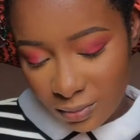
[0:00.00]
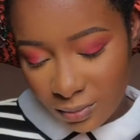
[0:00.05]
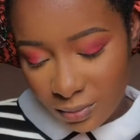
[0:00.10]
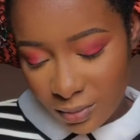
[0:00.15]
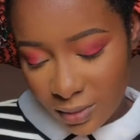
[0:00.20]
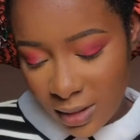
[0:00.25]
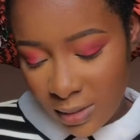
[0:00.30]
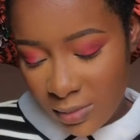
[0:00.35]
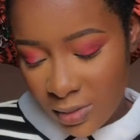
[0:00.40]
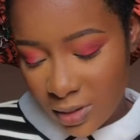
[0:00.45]

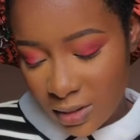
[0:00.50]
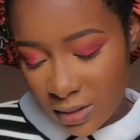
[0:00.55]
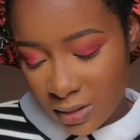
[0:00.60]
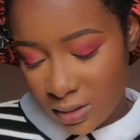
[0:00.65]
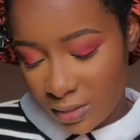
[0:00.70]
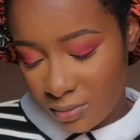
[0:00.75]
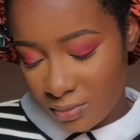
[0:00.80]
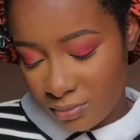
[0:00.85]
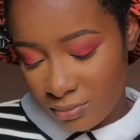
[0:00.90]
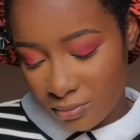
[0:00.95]
let me
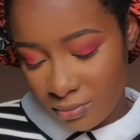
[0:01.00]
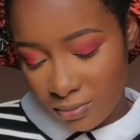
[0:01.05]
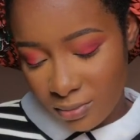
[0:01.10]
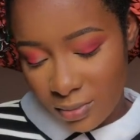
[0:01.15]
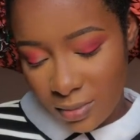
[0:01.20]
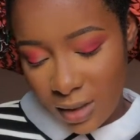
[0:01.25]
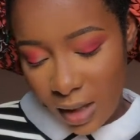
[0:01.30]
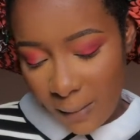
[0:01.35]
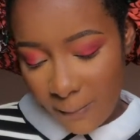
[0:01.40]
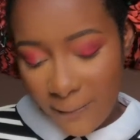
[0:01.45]
see,
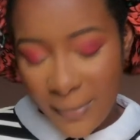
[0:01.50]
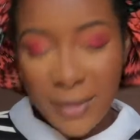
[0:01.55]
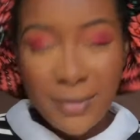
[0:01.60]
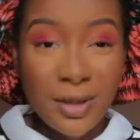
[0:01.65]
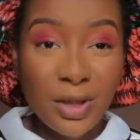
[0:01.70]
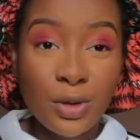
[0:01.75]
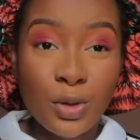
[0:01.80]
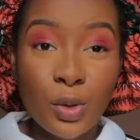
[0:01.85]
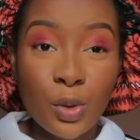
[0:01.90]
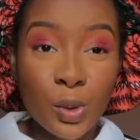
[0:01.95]

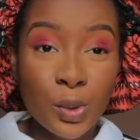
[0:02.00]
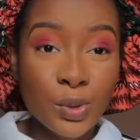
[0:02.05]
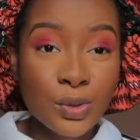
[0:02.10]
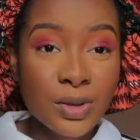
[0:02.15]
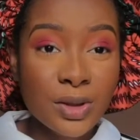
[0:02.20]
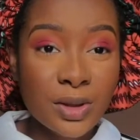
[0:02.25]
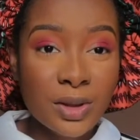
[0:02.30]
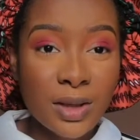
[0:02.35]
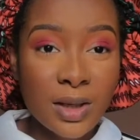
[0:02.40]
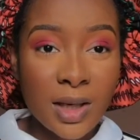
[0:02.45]
maybe
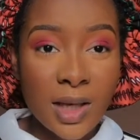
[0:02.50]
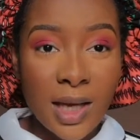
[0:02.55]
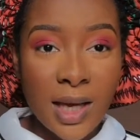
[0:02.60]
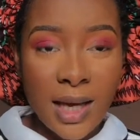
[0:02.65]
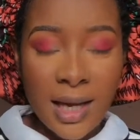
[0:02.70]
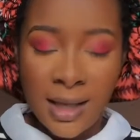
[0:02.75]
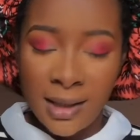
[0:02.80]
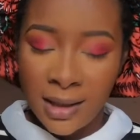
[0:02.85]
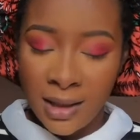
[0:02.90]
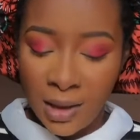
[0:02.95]
gold.
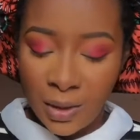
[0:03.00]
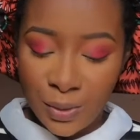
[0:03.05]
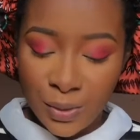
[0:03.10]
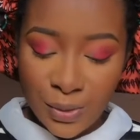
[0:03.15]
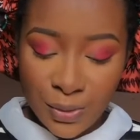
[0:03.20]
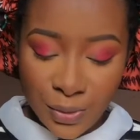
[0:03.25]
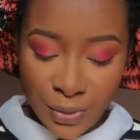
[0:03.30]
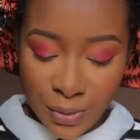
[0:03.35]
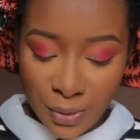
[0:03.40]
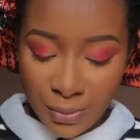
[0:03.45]
I think I
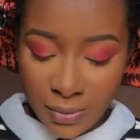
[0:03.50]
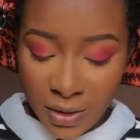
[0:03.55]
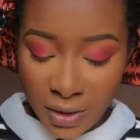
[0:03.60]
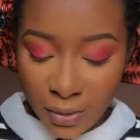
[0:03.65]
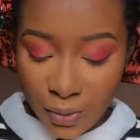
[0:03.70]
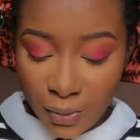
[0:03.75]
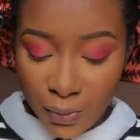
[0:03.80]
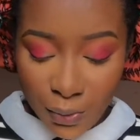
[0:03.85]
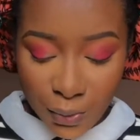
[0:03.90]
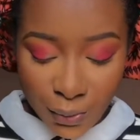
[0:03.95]
want to do
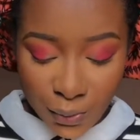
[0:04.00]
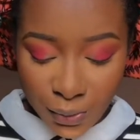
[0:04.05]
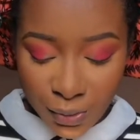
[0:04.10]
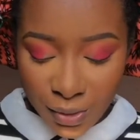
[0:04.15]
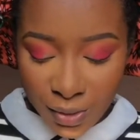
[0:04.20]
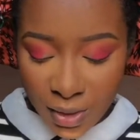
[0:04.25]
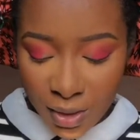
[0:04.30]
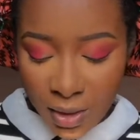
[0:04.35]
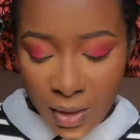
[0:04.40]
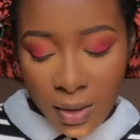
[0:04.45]
something
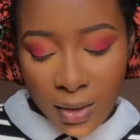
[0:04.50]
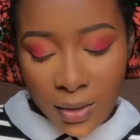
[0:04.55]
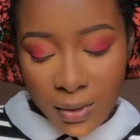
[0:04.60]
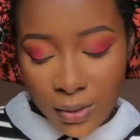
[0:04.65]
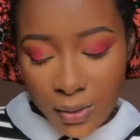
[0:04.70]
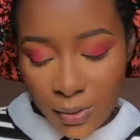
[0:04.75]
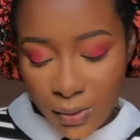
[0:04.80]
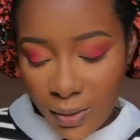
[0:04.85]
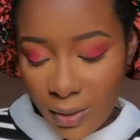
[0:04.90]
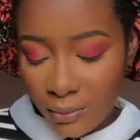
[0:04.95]
gold.
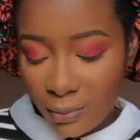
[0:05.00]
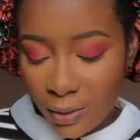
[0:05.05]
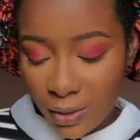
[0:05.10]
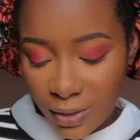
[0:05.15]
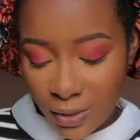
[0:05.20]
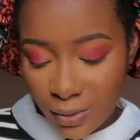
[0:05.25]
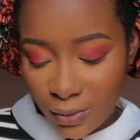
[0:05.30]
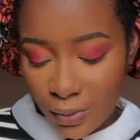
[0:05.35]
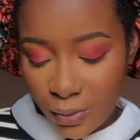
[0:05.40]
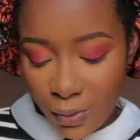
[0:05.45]
So I'm
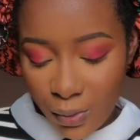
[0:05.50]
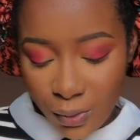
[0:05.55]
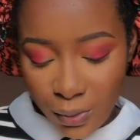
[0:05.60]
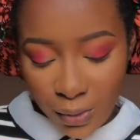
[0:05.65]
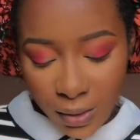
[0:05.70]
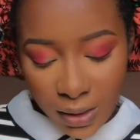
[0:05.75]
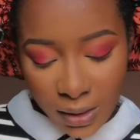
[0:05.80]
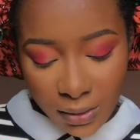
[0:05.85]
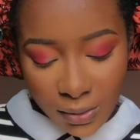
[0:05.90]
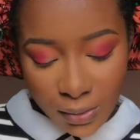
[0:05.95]
going to go
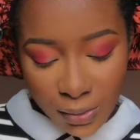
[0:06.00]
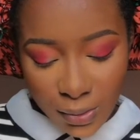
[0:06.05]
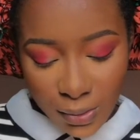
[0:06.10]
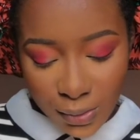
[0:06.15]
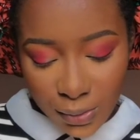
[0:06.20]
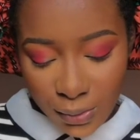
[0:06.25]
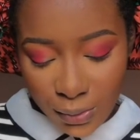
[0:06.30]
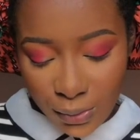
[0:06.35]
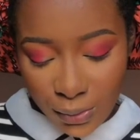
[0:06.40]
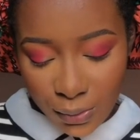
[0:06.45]

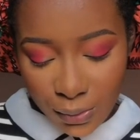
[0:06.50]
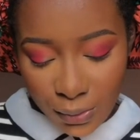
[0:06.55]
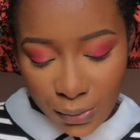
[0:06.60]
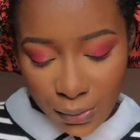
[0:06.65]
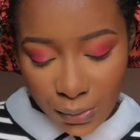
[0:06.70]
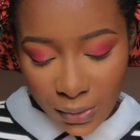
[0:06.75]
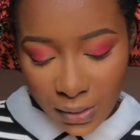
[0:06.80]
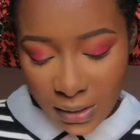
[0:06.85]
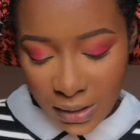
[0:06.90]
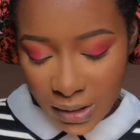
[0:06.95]

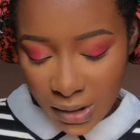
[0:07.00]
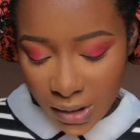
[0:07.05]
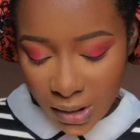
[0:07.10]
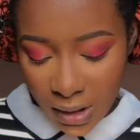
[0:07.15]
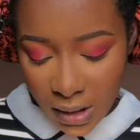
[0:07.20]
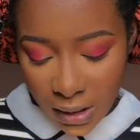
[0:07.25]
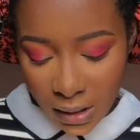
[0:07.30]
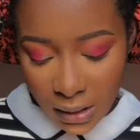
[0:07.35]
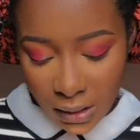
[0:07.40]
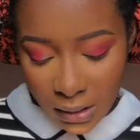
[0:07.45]
into the
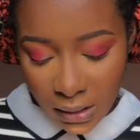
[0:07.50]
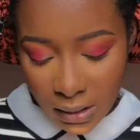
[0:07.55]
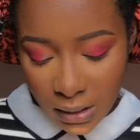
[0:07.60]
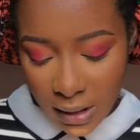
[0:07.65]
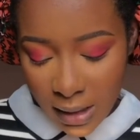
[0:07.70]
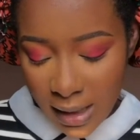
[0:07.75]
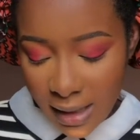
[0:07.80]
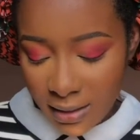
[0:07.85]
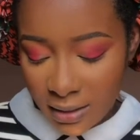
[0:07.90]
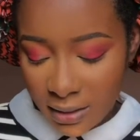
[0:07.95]
shade
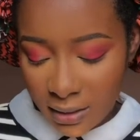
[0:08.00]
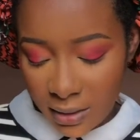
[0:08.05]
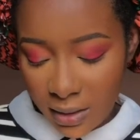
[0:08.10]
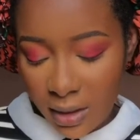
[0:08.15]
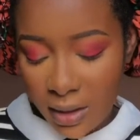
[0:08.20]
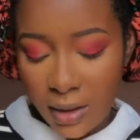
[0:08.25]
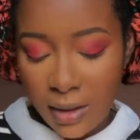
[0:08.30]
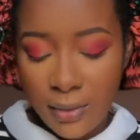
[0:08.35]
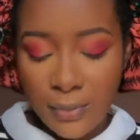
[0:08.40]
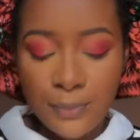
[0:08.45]

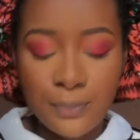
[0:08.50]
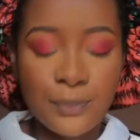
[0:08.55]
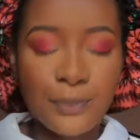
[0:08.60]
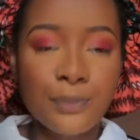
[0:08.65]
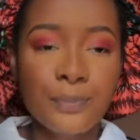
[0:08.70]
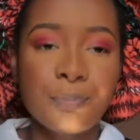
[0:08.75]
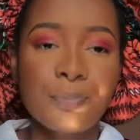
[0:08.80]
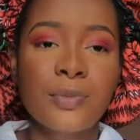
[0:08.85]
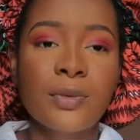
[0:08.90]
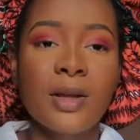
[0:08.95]
Esther.
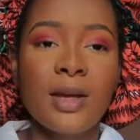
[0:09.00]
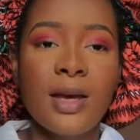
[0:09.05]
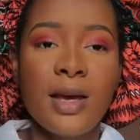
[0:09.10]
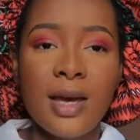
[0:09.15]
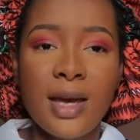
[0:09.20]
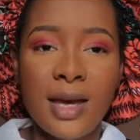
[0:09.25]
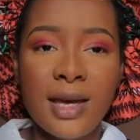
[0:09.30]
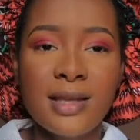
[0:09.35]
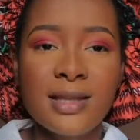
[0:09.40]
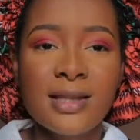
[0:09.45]

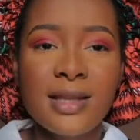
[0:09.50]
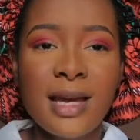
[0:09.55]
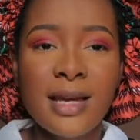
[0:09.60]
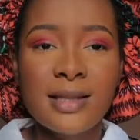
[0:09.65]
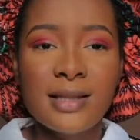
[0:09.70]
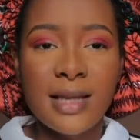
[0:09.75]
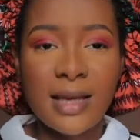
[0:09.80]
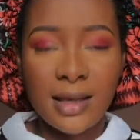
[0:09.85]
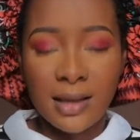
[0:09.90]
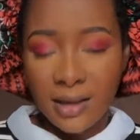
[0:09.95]
Esther
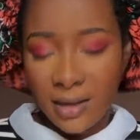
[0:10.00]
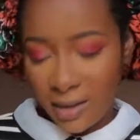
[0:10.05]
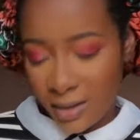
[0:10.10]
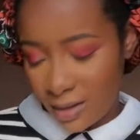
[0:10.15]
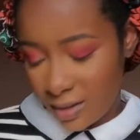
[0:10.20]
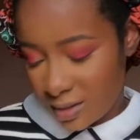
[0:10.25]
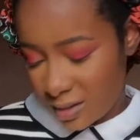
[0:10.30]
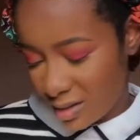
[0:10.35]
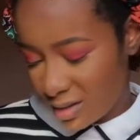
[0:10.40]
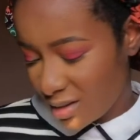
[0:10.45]
is like,
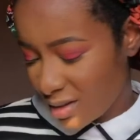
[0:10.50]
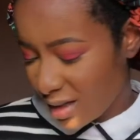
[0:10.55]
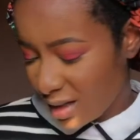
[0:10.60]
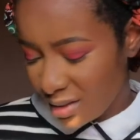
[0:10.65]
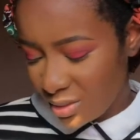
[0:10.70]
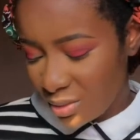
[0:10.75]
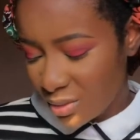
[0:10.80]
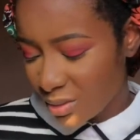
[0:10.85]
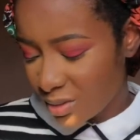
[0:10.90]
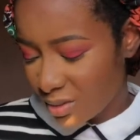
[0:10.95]
I
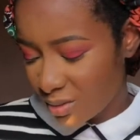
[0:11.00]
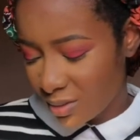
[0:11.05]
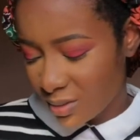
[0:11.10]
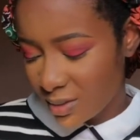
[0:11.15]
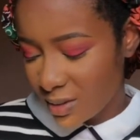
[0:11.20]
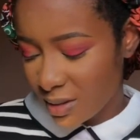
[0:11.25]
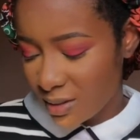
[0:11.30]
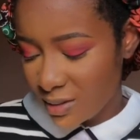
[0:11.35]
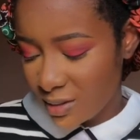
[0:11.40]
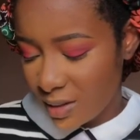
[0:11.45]
don't want to
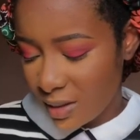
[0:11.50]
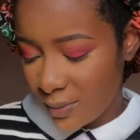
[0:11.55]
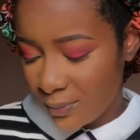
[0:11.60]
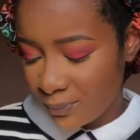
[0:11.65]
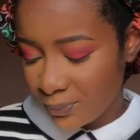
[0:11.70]
use Esther.